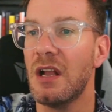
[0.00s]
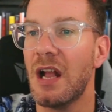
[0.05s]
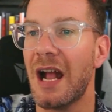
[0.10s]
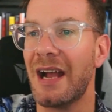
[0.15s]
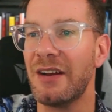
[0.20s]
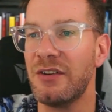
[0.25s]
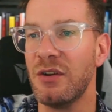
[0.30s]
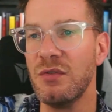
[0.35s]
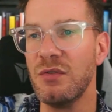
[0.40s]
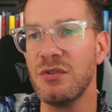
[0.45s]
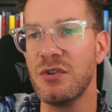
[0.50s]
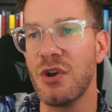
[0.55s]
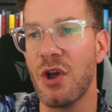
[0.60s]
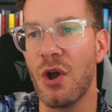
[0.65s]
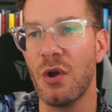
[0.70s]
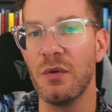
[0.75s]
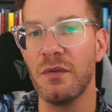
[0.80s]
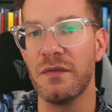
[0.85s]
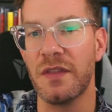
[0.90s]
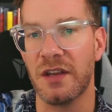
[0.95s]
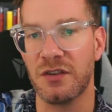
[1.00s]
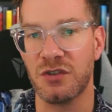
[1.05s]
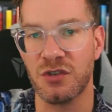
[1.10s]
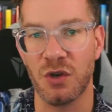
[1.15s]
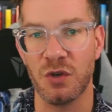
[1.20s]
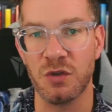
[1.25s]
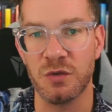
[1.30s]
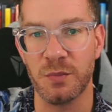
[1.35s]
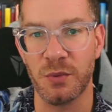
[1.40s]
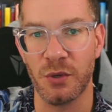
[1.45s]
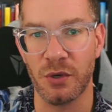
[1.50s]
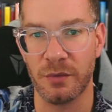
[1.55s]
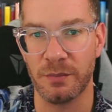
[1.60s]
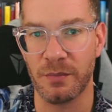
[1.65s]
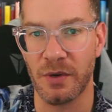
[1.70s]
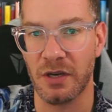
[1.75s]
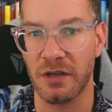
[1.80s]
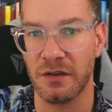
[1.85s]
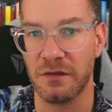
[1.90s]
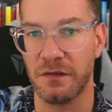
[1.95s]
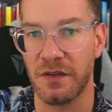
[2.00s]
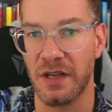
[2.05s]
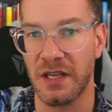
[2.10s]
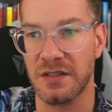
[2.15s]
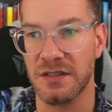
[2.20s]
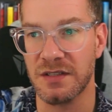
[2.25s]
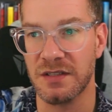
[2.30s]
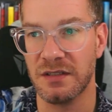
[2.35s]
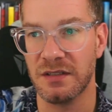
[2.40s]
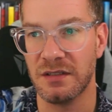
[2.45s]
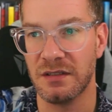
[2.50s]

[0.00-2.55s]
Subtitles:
I don't know if that shows product market fit.